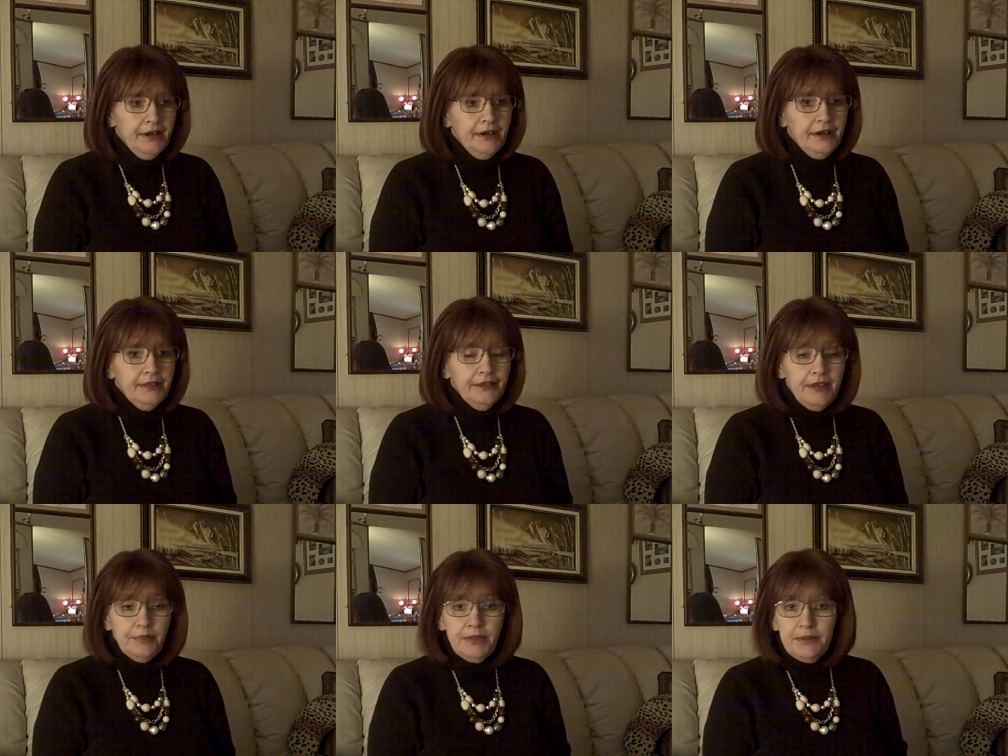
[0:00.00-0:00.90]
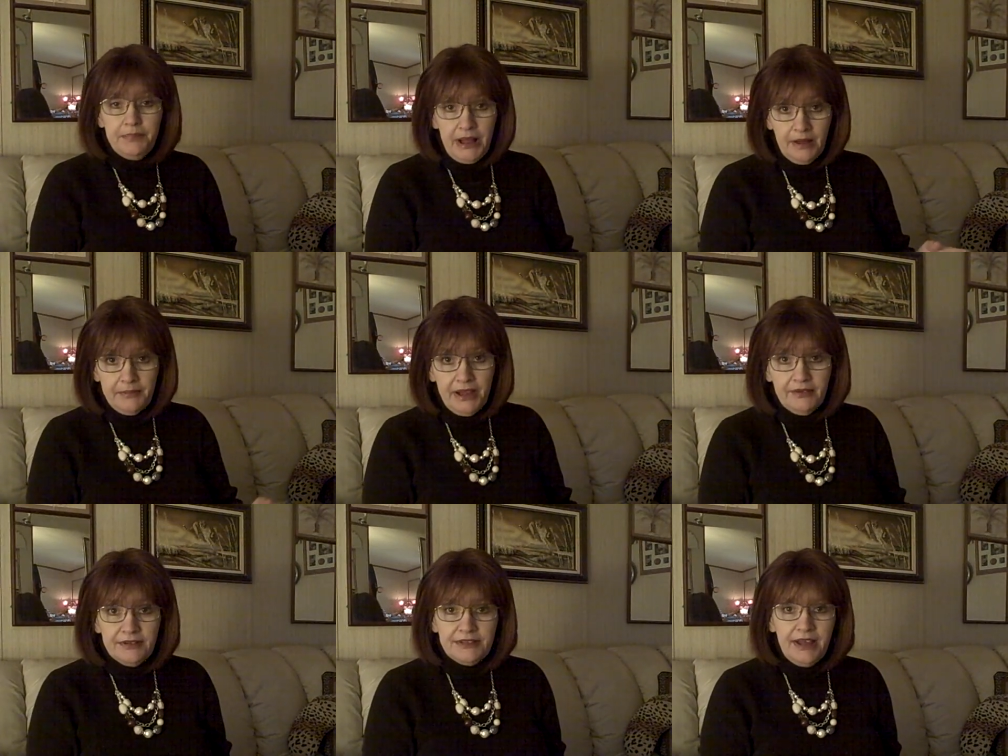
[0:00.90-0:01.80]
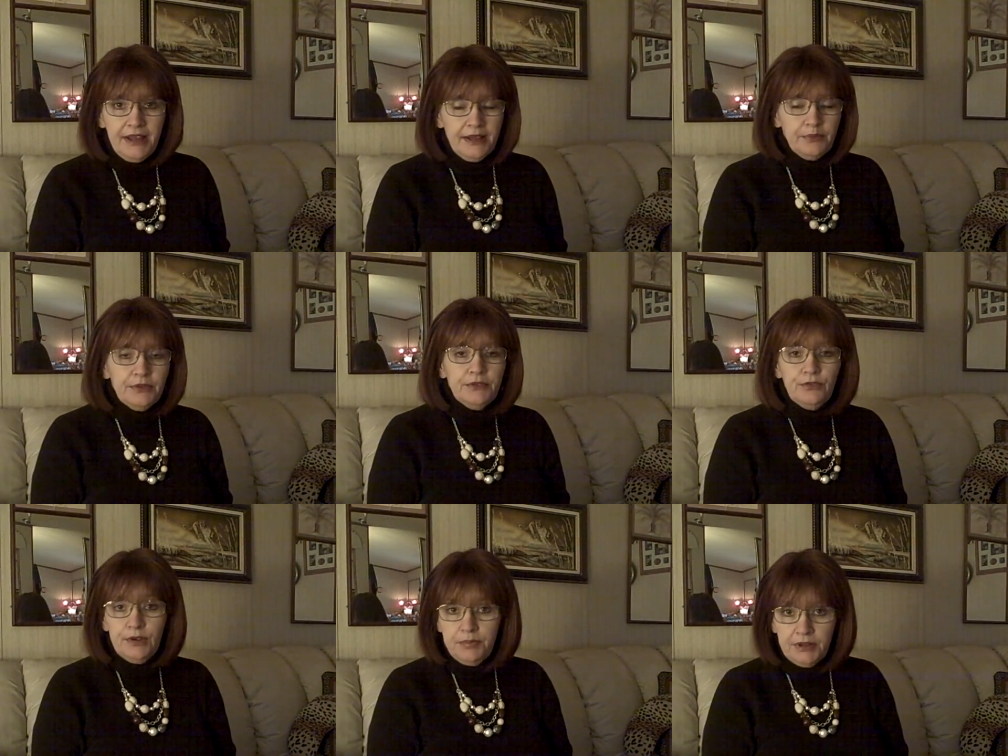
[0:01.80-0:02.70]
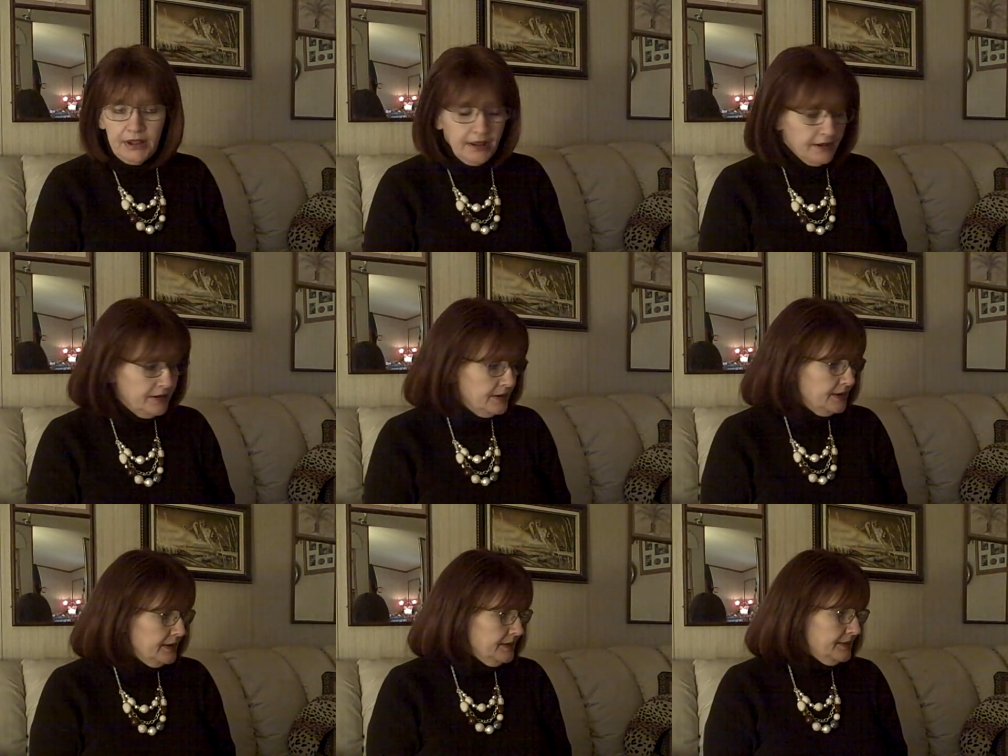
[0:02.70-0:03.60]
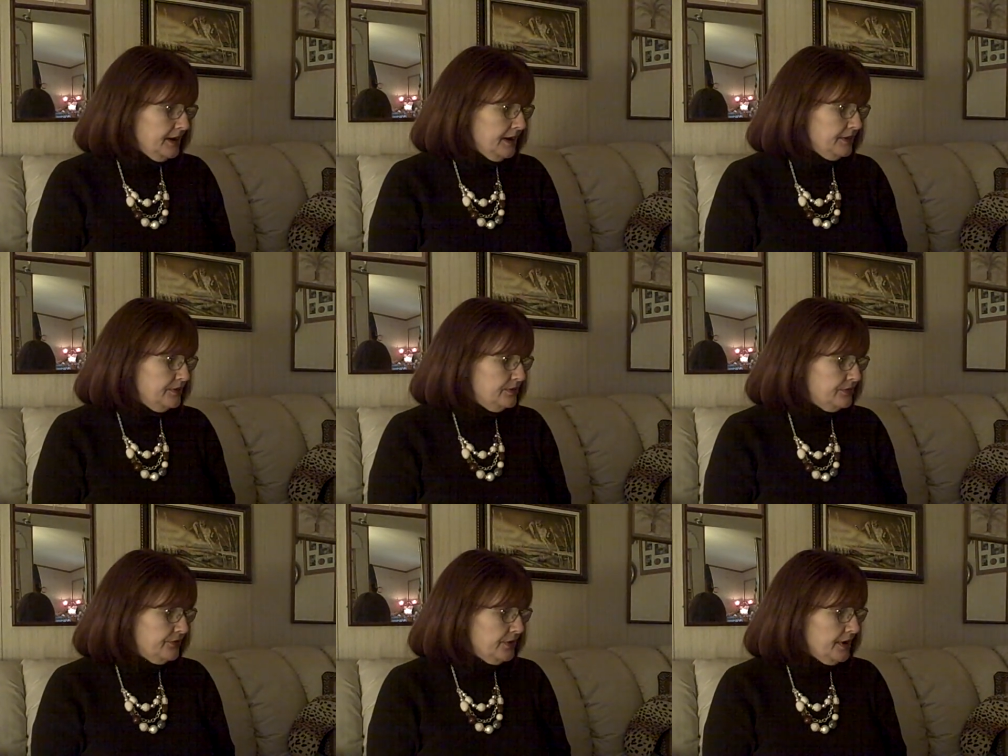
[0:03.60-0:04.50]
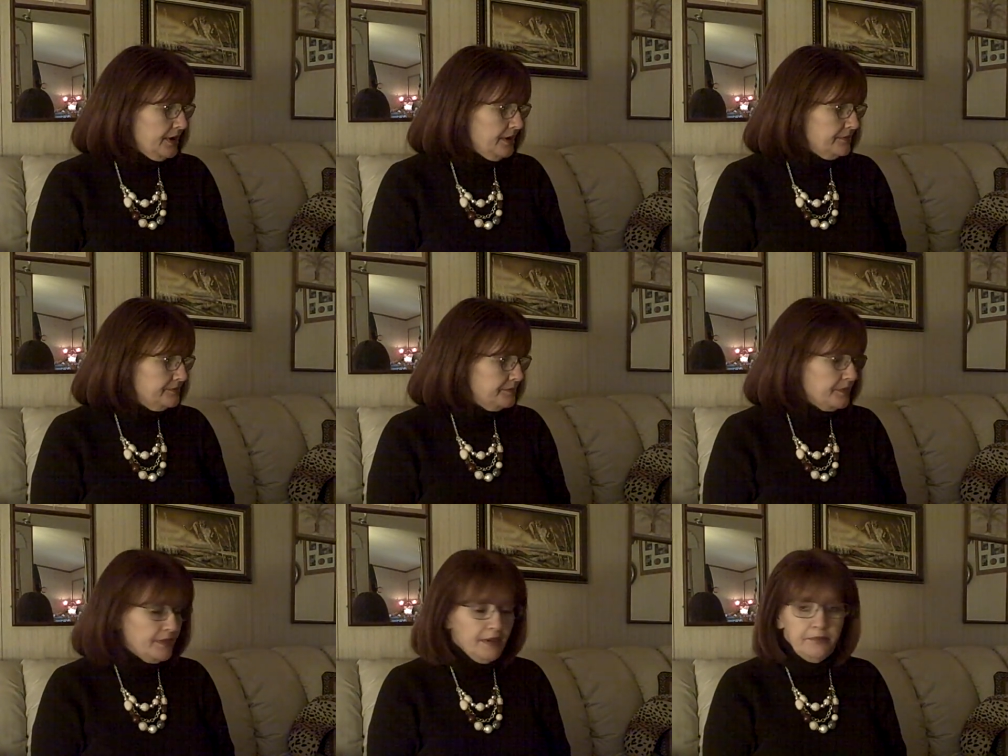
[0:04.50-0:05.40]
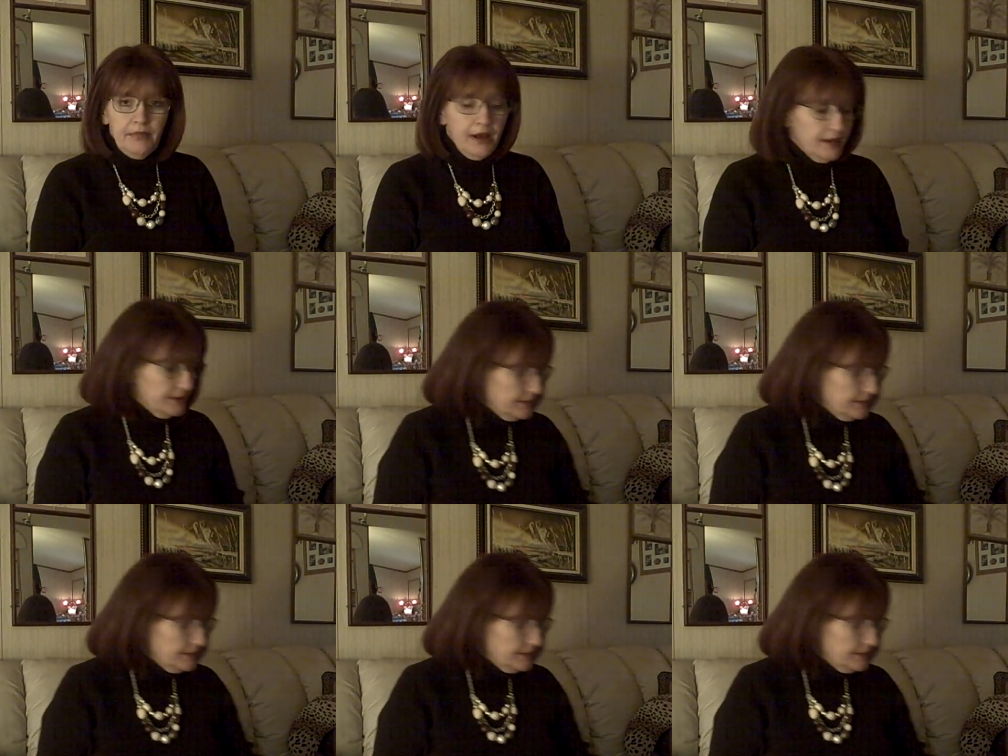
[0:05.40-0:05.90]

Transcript: Uh, the other big pile of batteries I had were the AAA that I use for um, my